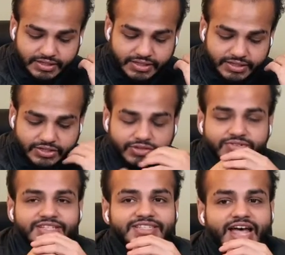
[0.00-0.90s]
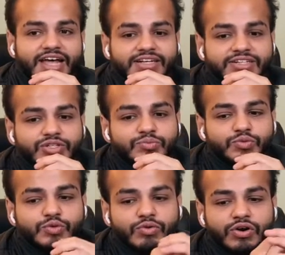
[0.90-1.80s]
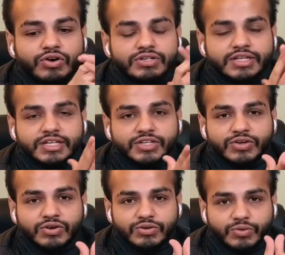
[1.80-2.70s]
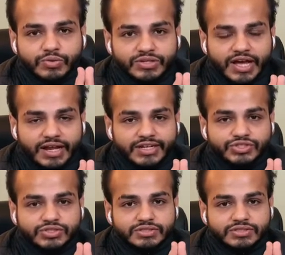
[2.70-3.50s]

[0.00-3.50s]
You've decided to move on in your own direction.